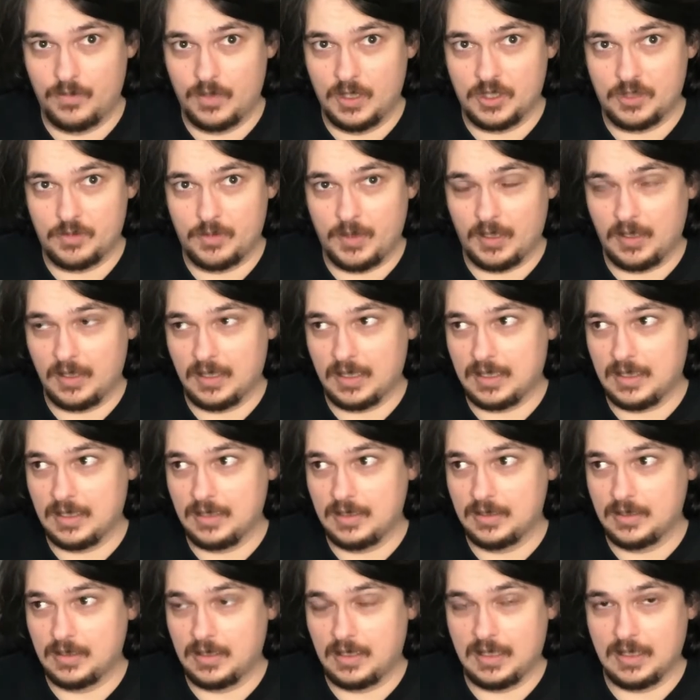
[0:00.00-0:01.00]
spirit
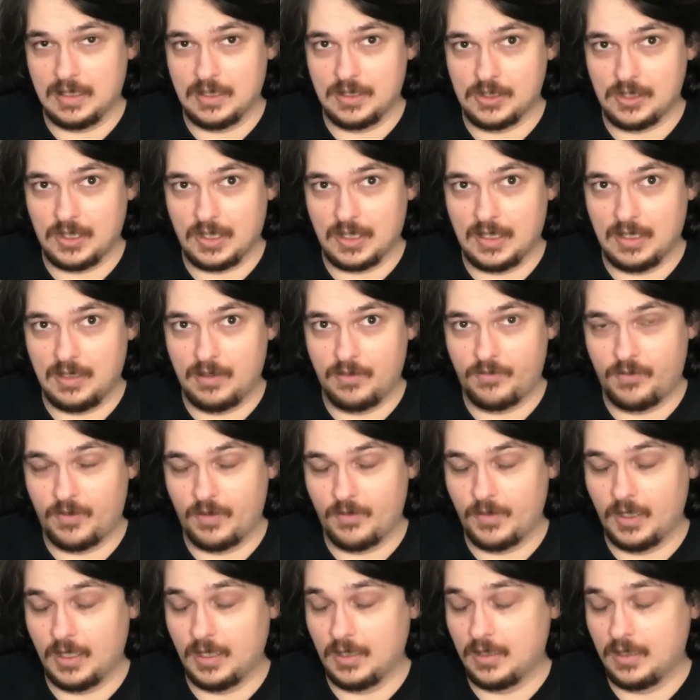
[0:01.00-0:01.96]
can suck in from